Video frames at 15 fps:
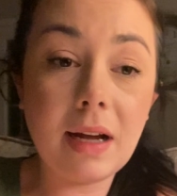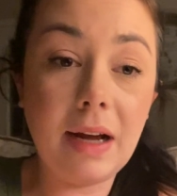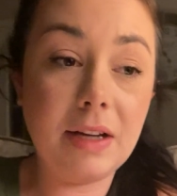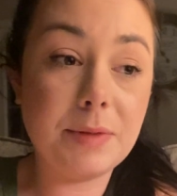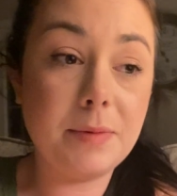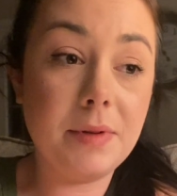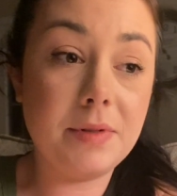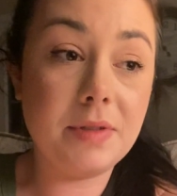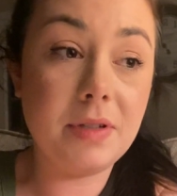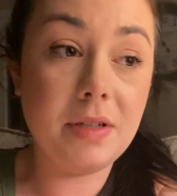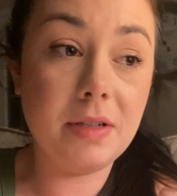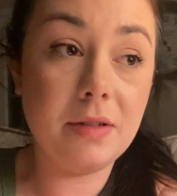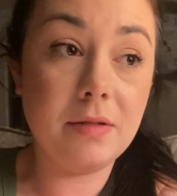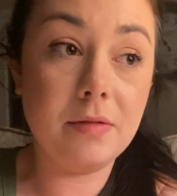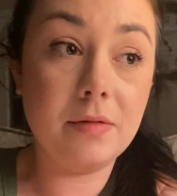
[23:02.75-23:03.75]
I was supposed to
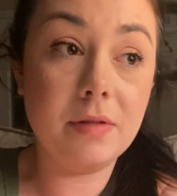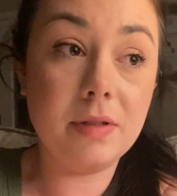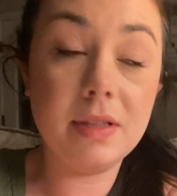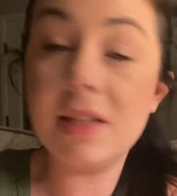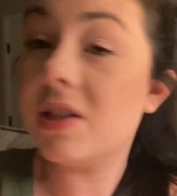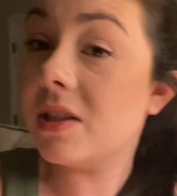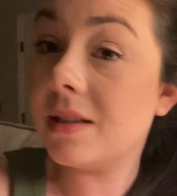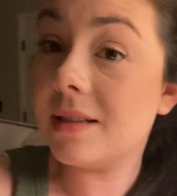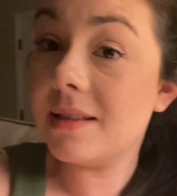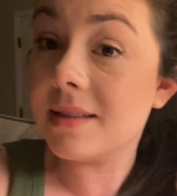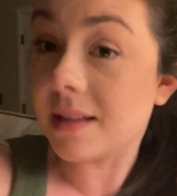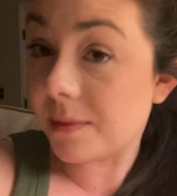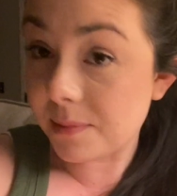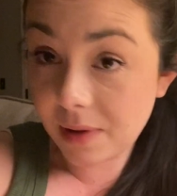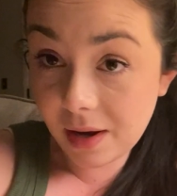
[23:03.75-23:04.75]
do dishes
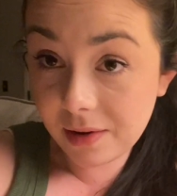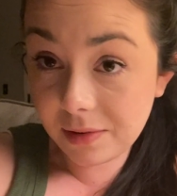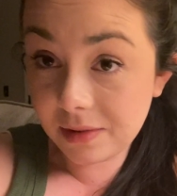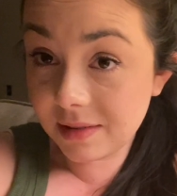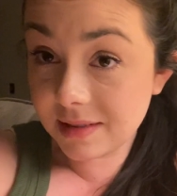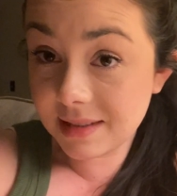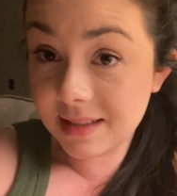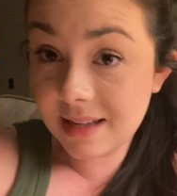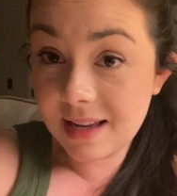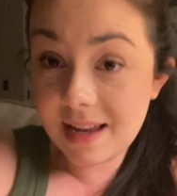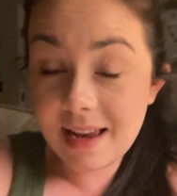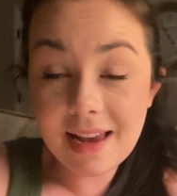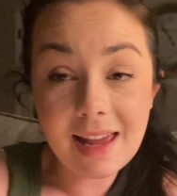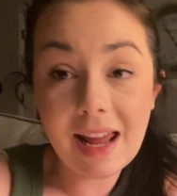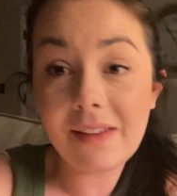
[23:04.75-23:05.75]
and bottles.
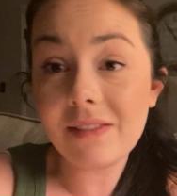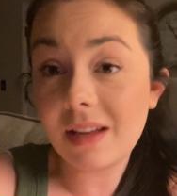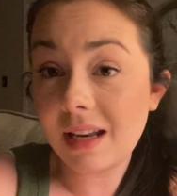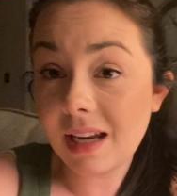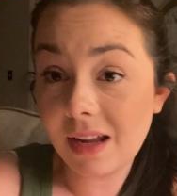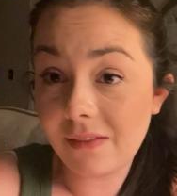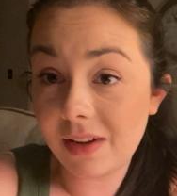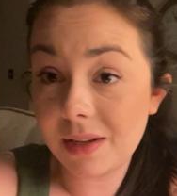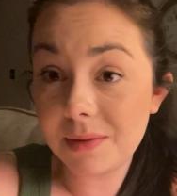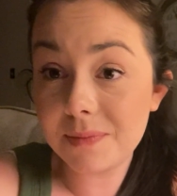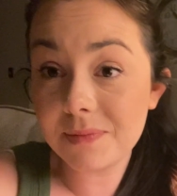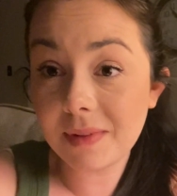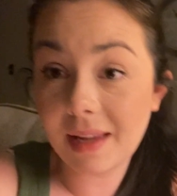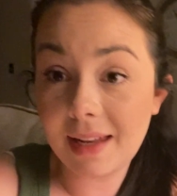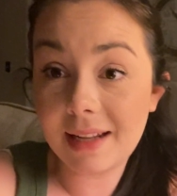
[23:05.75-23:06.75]
I don't have any of it,
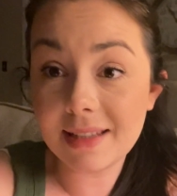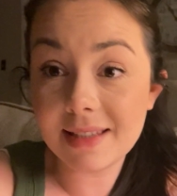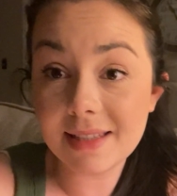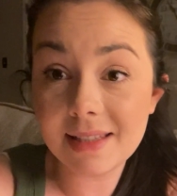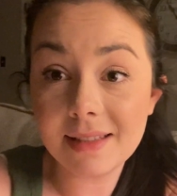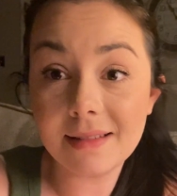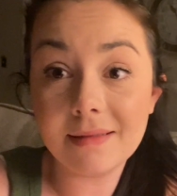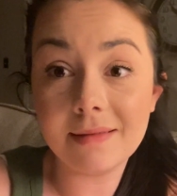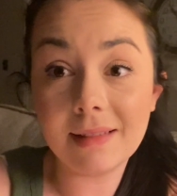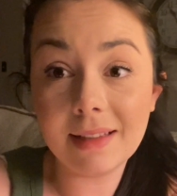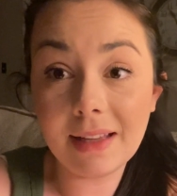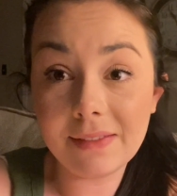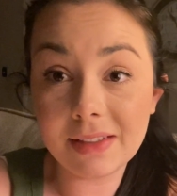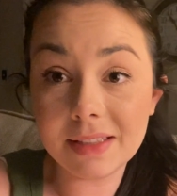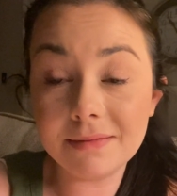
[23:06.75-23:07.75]
and it's
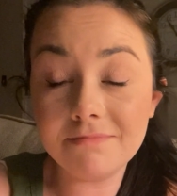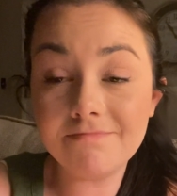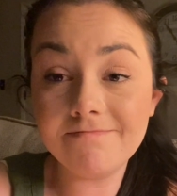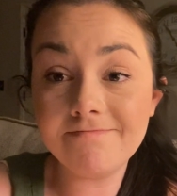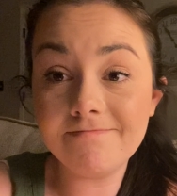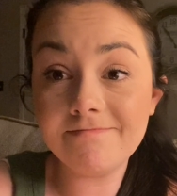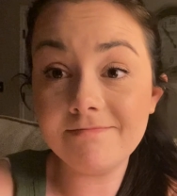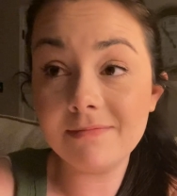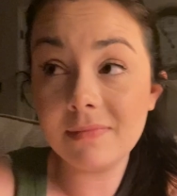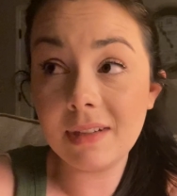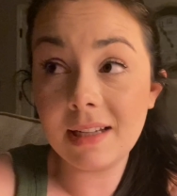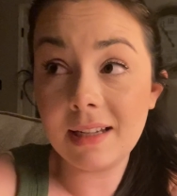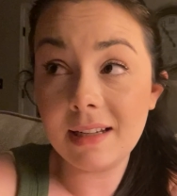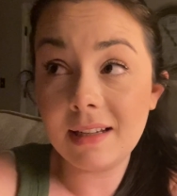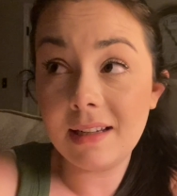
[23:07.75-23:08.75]
11,
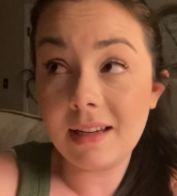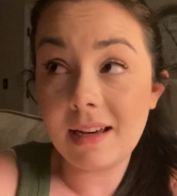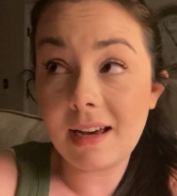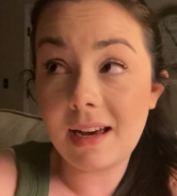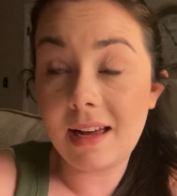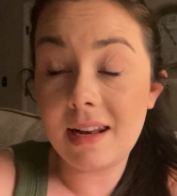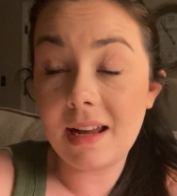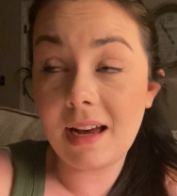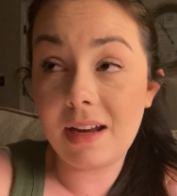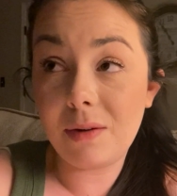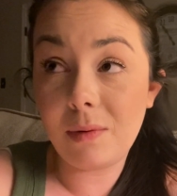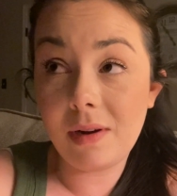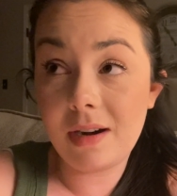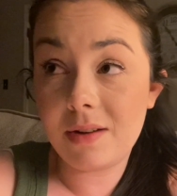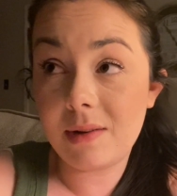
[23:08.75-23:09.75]
and I don't
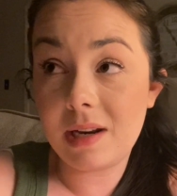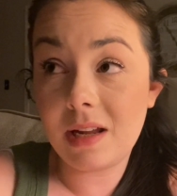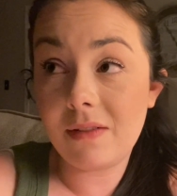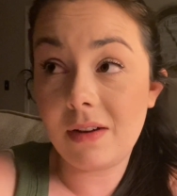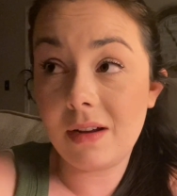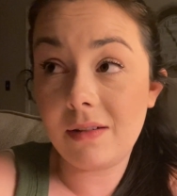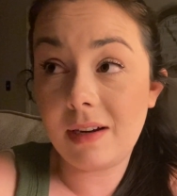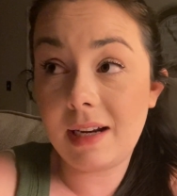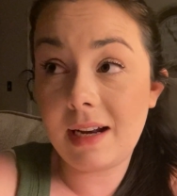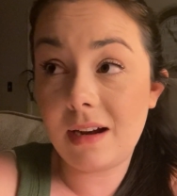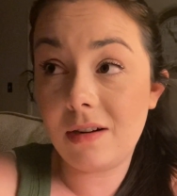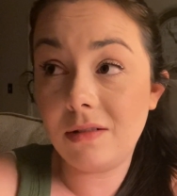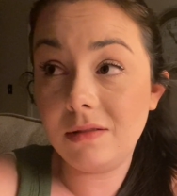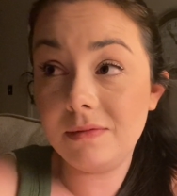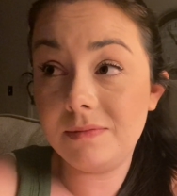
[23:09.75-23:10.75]
want to do any of it right
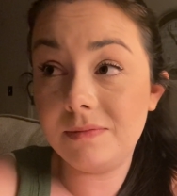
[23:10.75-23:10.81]
now.